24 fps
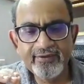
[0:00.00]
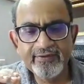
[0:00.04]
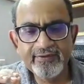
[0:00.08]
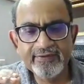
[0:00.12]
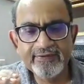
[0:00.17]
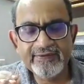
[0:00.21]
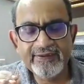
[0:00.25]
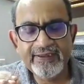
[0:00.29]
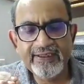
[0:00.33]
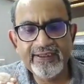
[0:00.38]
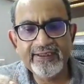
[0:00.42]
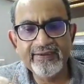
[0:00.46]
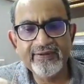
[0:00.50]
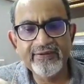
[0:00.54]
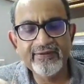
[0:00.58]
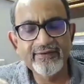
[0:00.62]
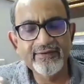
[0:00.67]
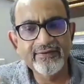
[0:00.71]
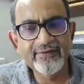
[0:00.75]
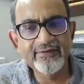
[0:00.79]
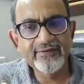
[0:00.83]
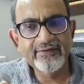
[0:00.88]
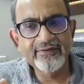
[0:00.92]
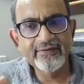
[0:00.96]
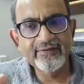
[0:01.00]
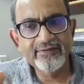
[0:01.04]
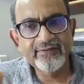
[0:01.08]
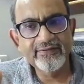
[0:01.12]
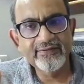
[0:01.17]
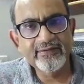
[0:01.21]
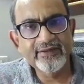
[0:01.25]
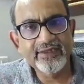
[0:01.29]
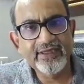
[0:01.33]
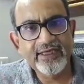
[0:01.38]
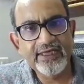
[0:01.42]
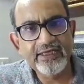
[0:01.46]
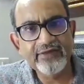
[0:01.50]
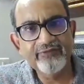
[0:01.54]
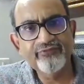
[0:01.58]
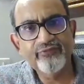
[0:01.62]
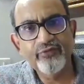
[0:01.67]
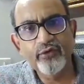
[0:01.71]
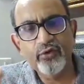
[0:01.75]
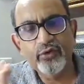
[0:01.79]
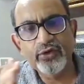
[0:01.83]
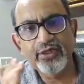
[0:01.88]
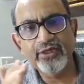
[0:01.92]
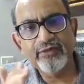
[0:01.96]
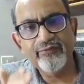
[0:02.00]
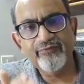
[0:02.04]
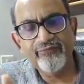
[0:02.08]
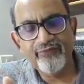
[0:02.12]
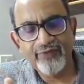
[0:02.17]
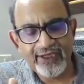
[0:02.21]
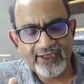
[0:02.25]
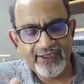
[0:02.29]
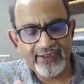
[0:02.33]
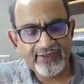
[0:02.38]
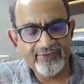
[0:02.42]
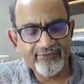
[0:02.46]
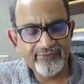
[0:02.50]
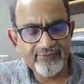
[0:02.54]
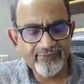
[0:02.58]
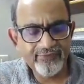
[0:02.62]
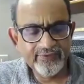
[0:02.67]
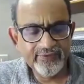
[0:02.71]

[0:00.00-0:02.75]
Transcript: say grade 4 and 5,